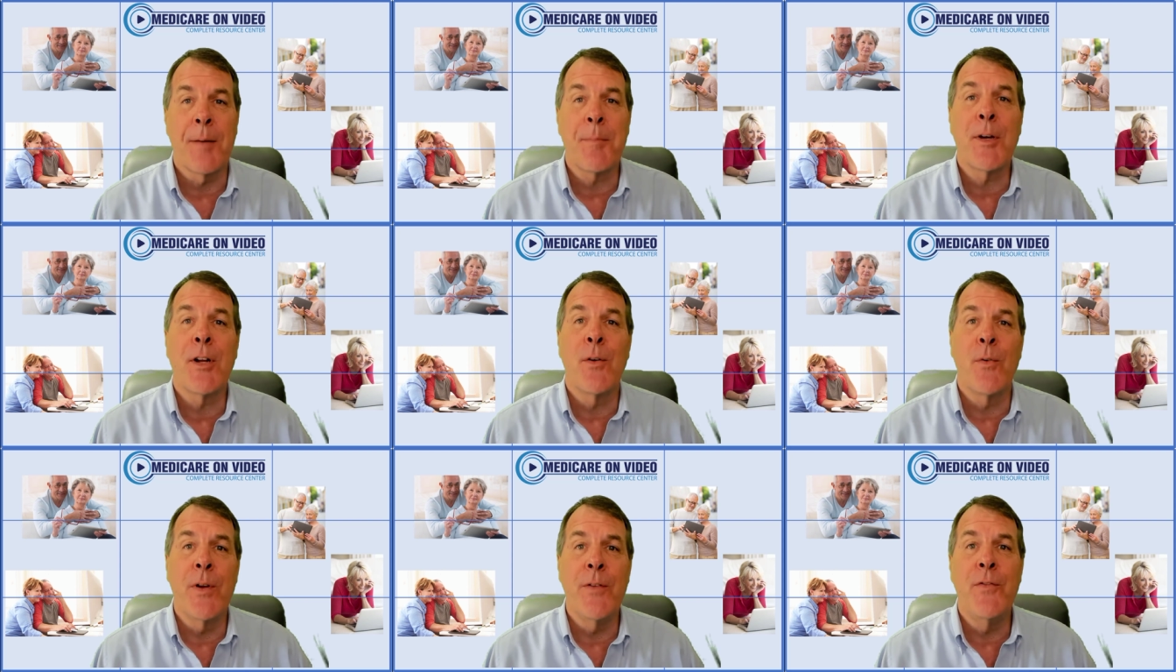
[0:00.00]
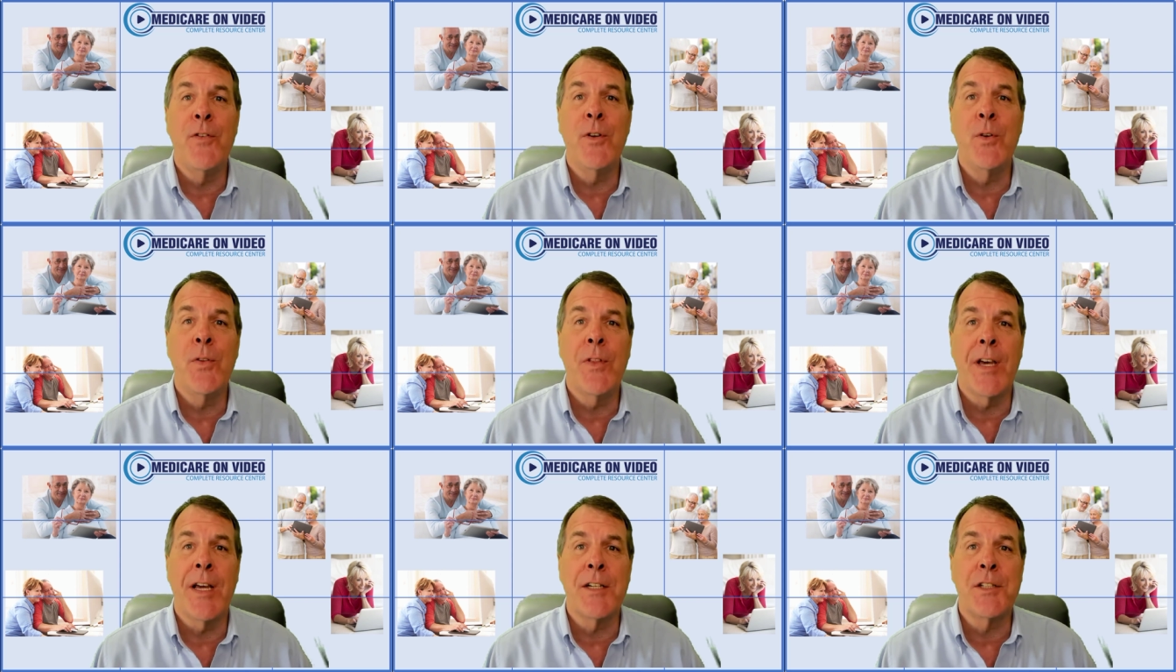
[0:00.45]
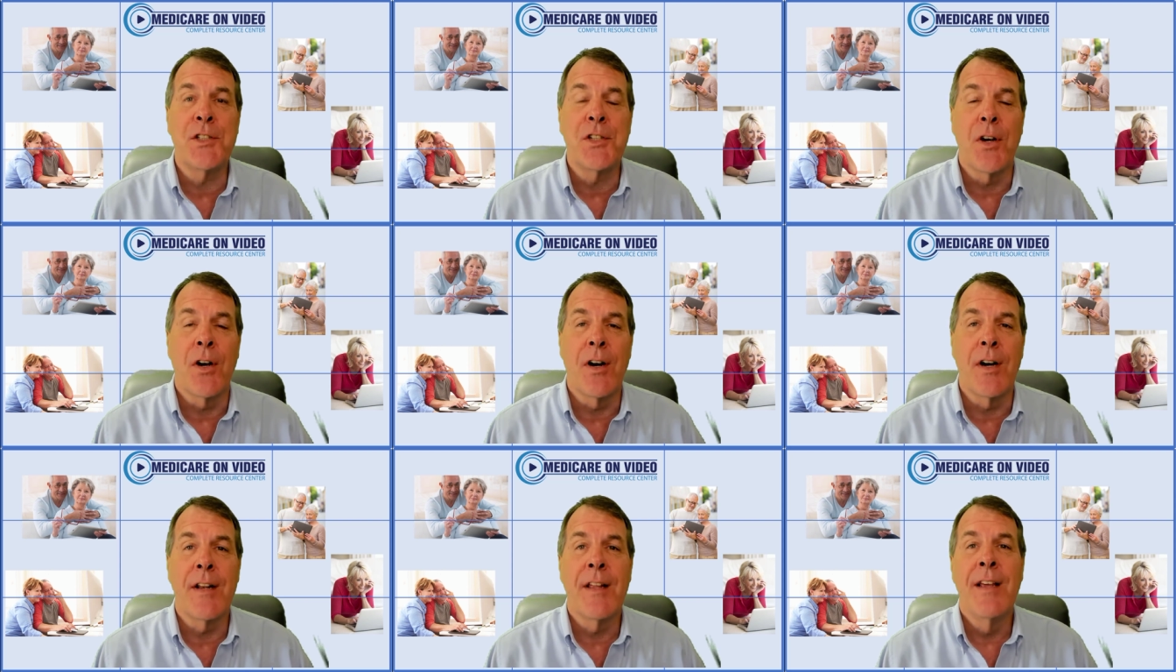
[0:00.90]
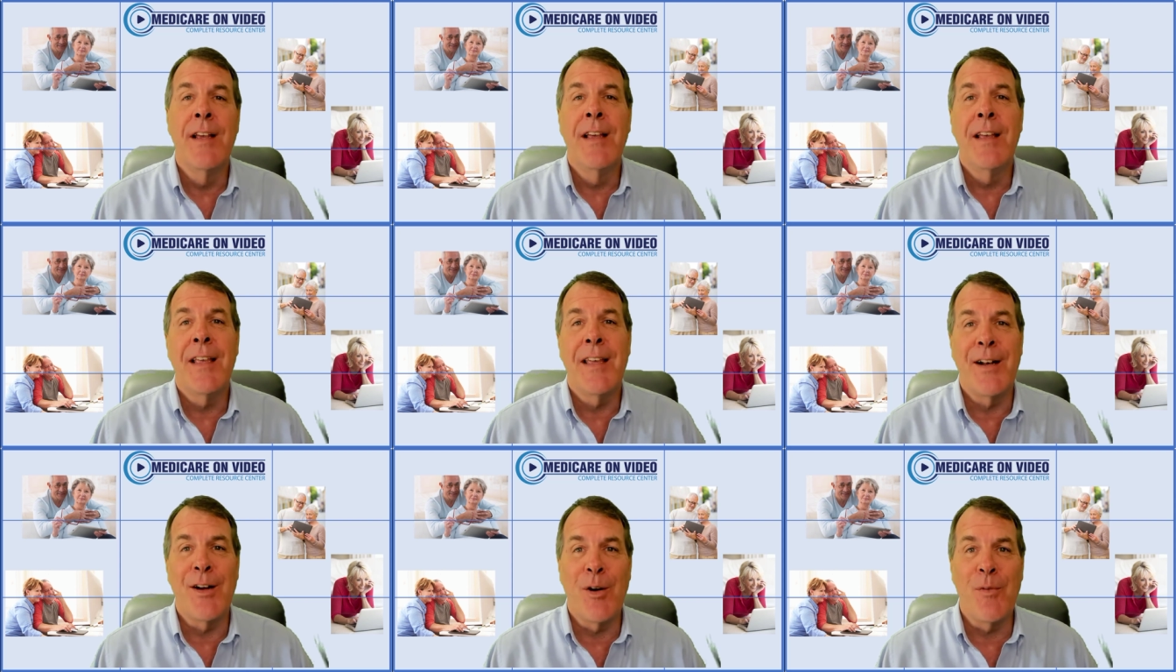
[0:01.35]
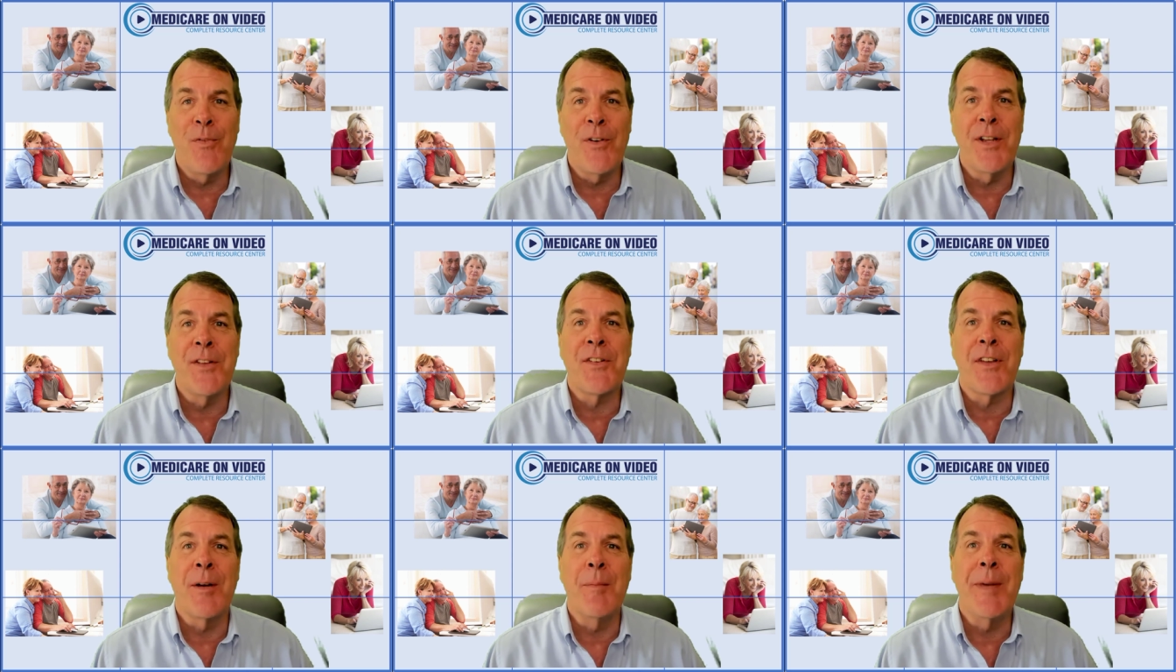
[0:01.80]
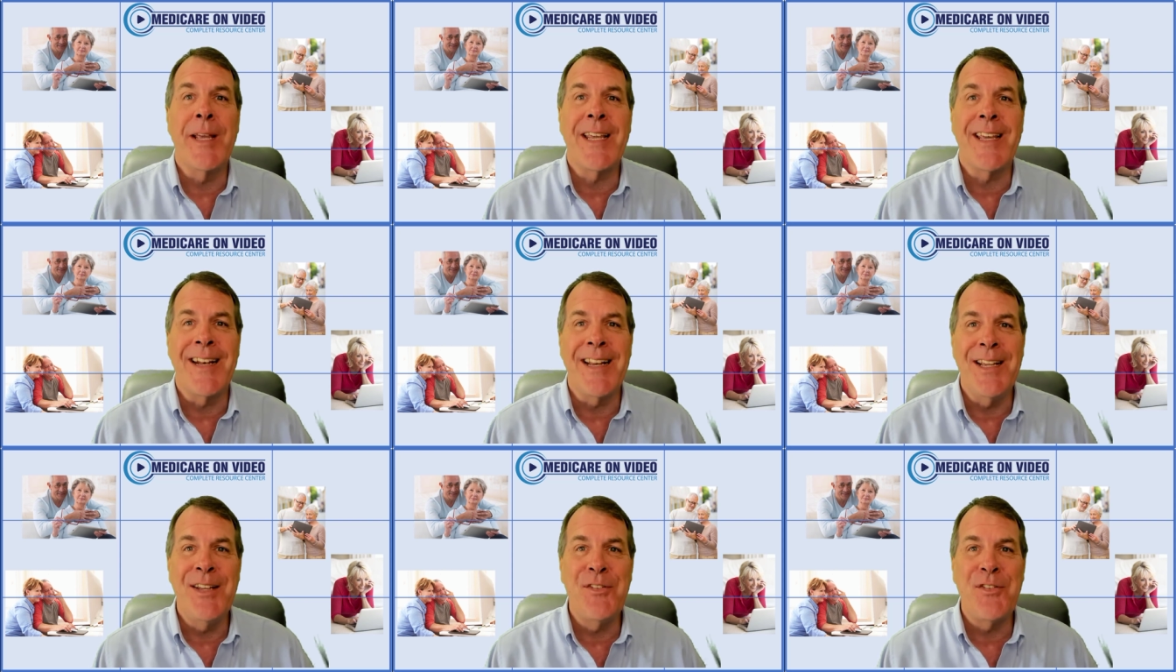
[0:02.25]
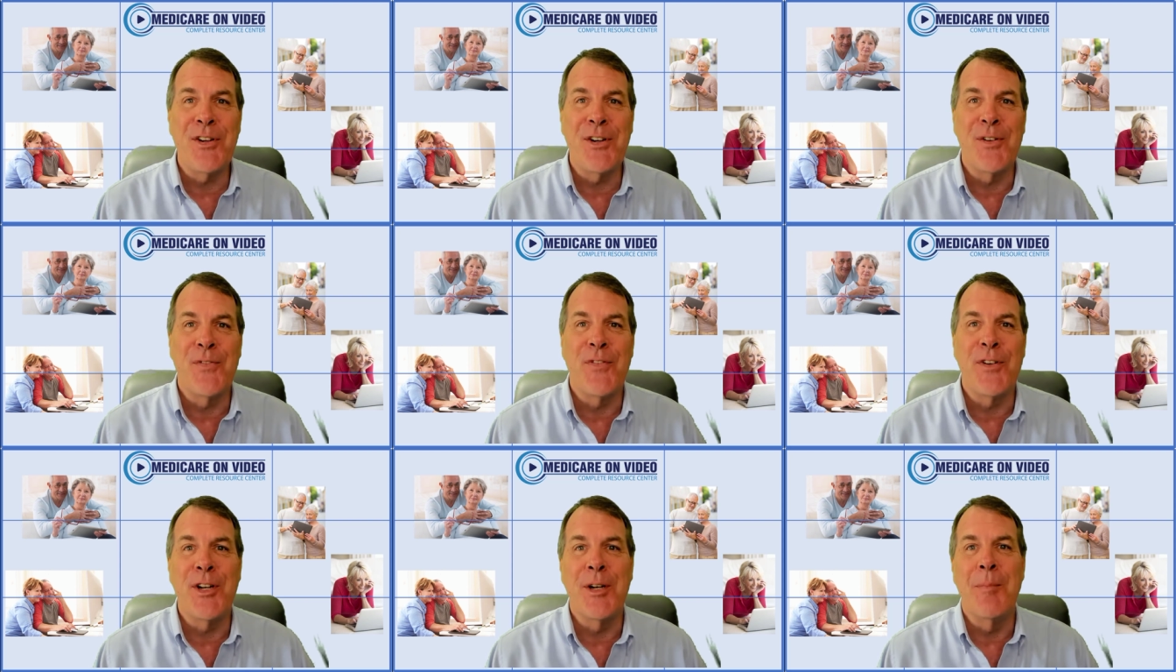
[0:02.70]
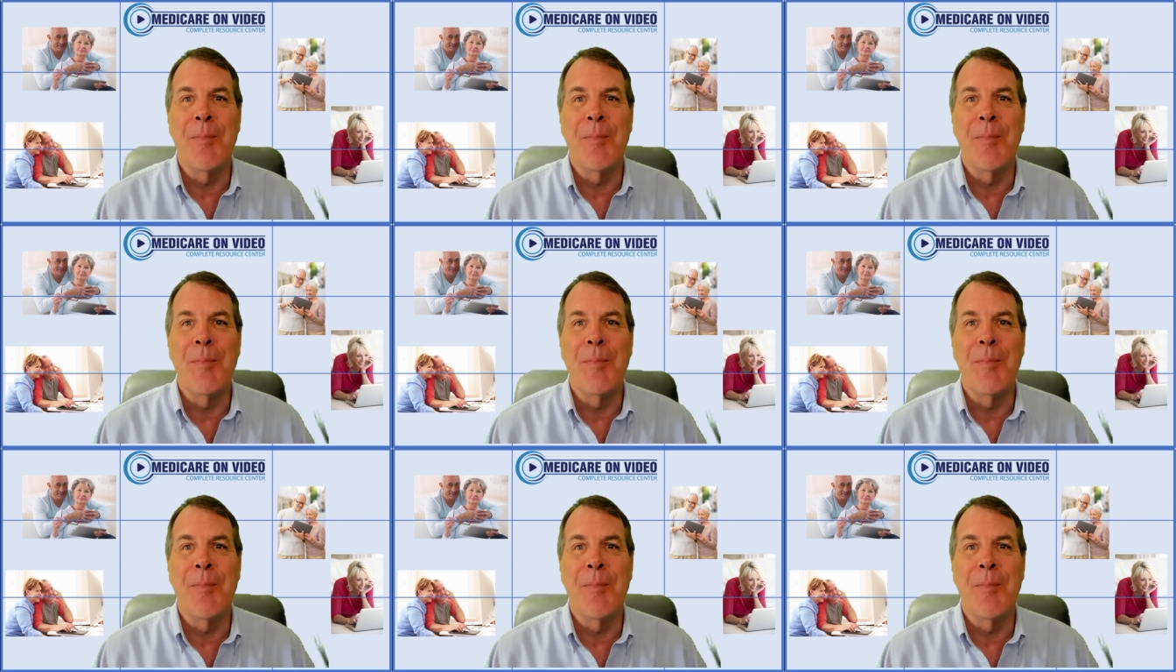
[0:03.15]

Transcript: I'm going to review that chart and hopefully it's going to make it easier for you